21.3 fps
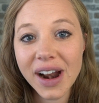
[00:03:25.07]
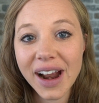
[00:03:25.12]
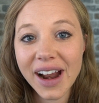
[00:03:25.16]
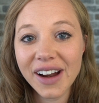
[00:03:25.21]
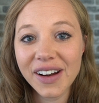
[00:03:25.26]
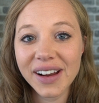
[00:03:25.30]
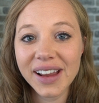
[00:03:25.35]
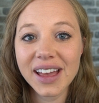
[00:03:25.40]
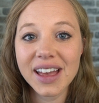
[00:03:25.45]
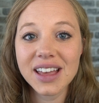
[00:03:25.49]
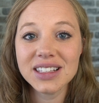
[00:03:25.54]

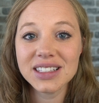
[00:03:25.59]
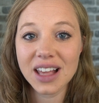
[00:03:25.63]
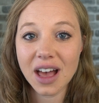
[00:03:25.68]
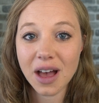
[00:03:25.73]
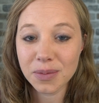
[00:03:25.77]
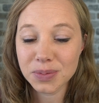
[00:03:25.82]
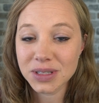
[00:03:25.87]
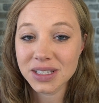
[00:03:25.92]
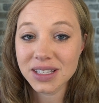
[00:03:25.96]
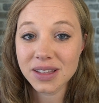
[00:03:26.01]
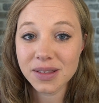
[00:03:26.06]
areas
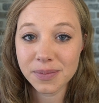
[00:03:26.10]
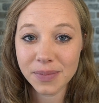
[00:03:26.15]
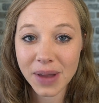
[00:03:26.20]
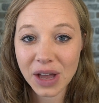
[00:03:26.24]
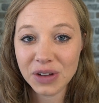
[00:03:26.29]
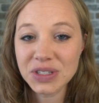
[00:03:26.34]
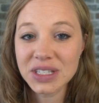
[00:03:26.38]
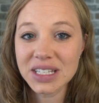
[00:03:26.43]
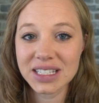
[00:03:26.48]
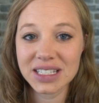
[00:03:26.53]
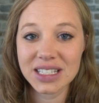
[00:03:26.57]
up to the
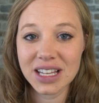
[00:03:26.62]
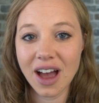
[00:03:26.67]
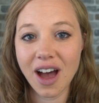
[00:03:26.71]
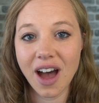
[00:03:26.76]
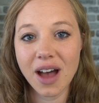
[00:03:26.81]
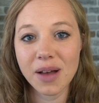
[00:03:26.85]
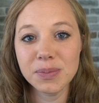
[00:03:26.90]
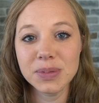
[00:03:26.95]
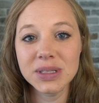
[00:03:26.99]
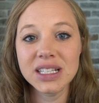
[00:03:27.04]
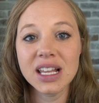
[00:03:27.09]
mountain
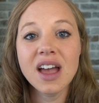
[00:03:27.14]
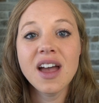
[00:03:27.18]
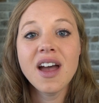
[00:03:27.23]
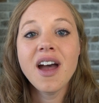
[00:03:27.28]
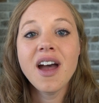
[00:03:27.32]
tops,